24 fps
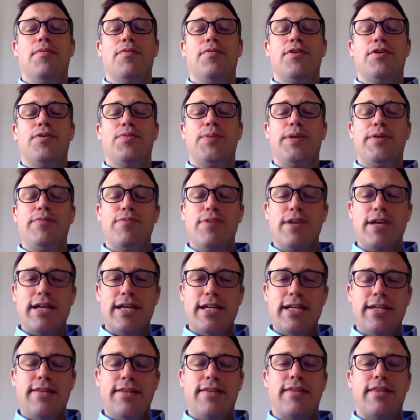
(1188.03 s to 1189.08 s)
That we
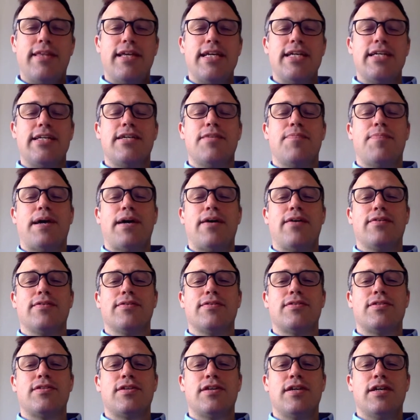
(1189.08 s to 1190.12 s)
really think
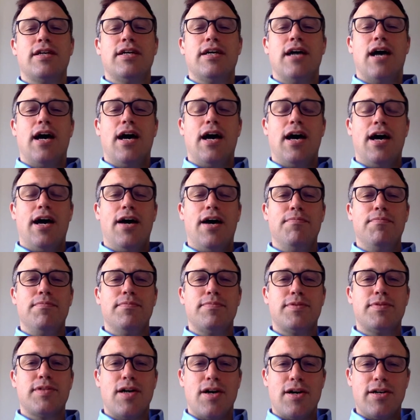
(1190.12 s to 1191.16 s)
about
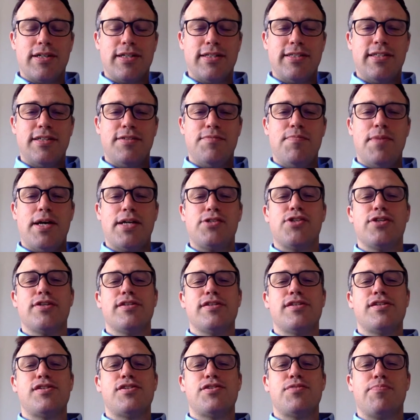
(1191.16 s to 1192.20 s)
targeted
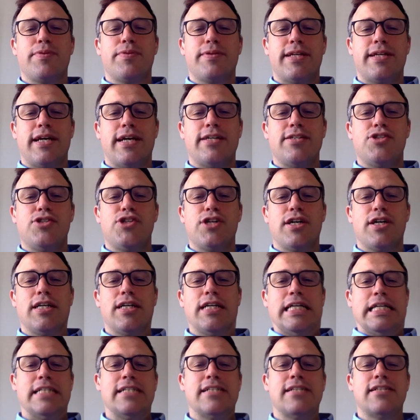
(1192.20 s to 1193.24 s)
measures to protect
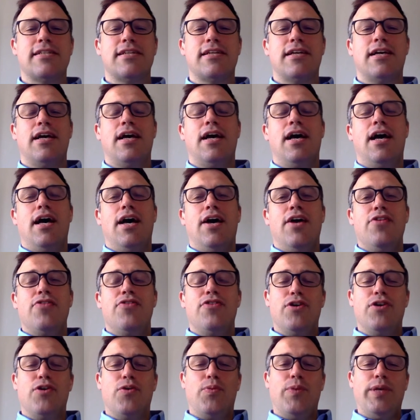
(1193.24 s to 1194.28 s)
journalists,
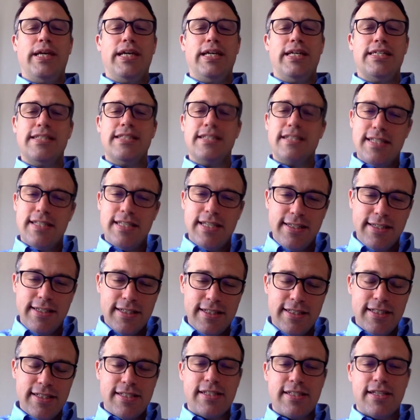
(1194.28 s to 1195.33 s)
that we
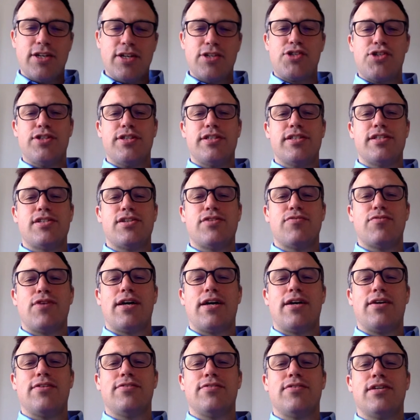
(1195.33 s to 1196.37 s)
consider discussions
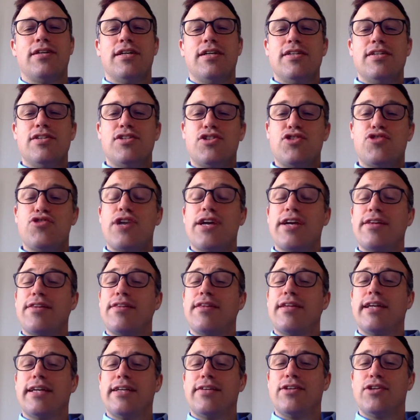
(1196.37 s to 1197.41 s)
around
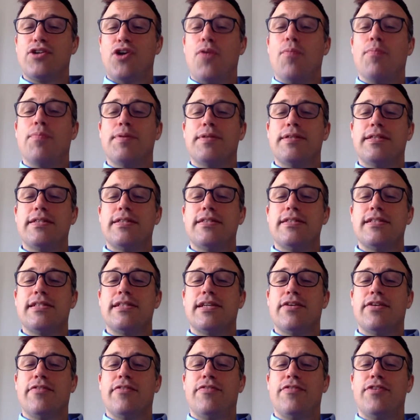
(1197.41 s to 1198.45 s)
strengthening the
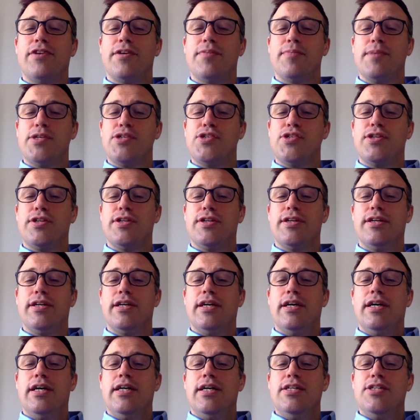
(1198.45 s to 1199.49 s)
competency of the Commission,
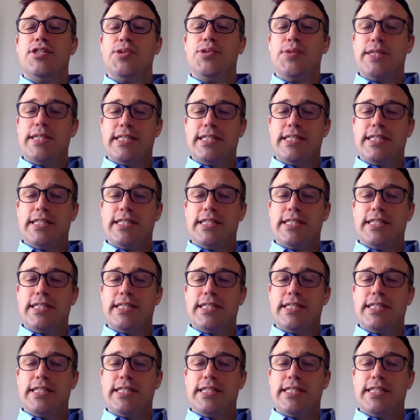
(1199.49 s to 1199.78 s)
to